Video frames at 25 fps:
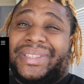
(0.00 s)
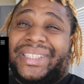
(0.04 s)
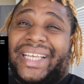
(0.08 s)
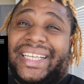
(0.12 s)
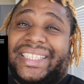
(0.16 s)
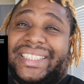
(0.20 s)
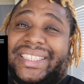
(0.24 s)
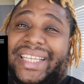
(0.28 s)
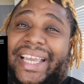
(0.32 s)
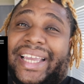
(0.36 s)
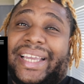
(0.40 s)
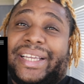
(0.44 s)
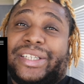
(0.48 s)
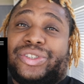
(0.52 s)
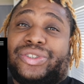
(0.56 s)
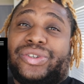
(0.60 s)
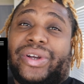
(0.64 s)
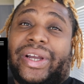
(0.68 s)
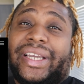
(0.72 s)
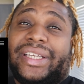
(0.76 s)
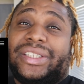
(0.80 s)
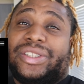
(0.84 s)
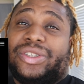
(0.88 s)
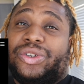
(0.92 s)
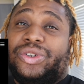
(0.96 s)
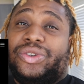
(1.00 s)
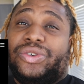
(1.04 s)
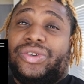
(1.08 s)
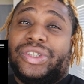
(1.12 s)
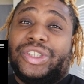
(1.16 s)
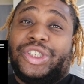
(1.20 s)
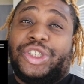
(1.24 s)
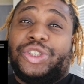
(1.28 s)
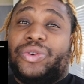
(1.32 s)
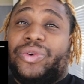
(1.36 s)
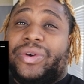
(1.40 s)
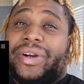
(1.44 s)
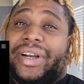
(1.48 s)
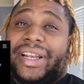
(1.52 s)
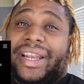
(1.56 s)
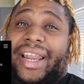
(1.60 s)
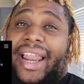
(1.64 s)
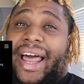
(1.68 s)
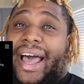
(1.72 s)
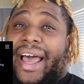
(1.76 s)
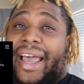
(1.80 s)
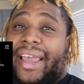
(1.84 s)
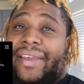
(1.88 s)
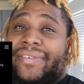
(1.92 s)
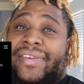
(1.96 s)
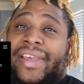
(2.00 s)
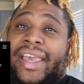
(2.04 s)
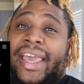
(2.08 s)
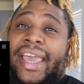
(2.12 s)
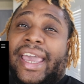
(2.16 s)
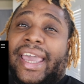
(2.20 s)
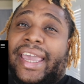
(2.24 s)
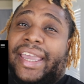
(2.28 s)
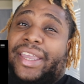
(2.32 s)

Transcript: Say Say and Tray, so you could join the live